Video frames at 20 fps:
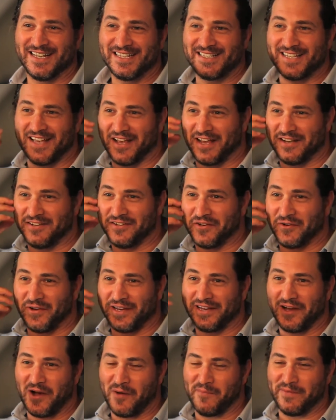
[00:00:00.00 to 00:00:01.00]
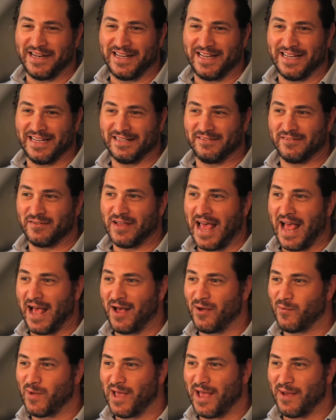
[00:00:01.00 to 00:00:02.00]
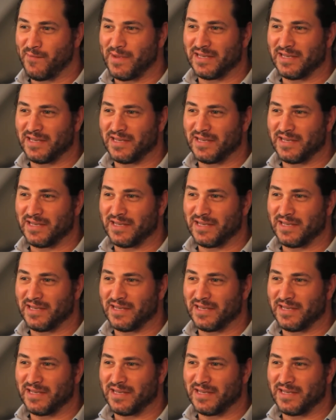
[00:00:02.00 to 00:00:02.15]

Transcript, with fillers: So, and doing comedy, how how